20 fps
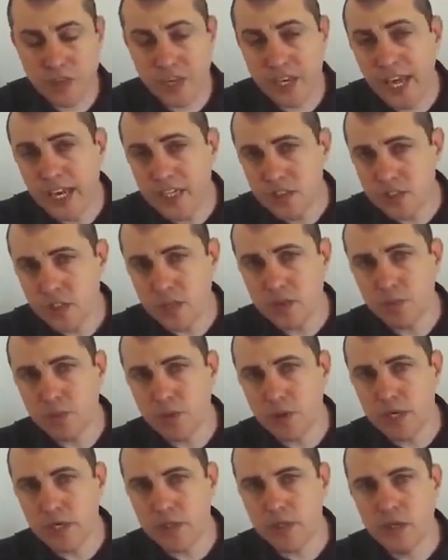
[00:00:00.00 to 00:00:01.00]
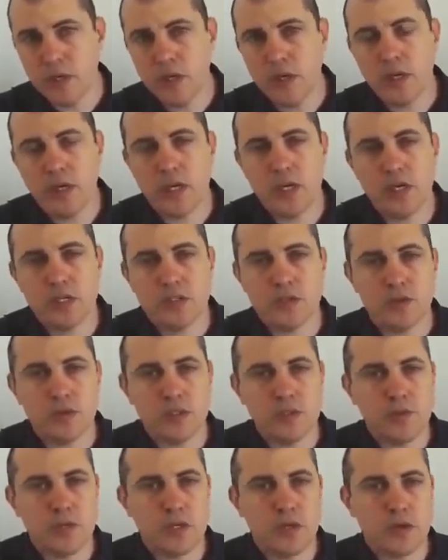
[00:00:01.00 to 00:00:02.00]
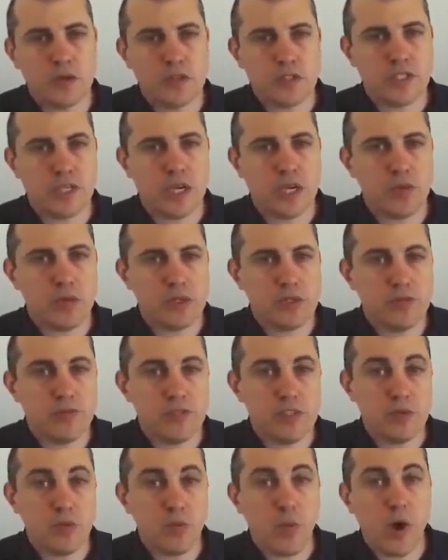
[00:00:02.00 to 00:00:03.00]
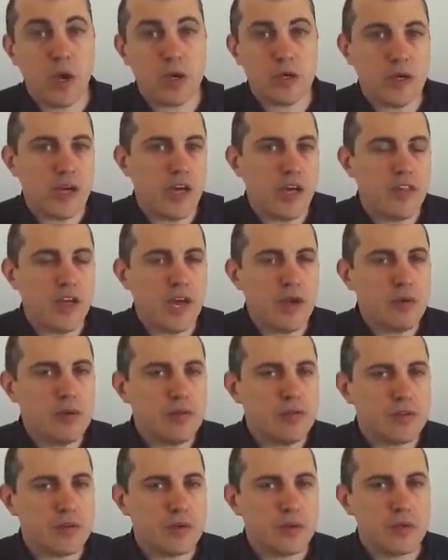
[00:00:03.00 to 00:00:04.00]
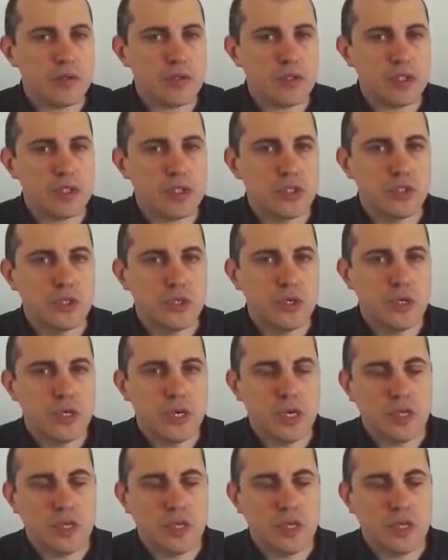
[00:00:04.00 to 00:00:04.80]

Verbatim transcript: The next upgrade is going to be called SegWit v1, and that refers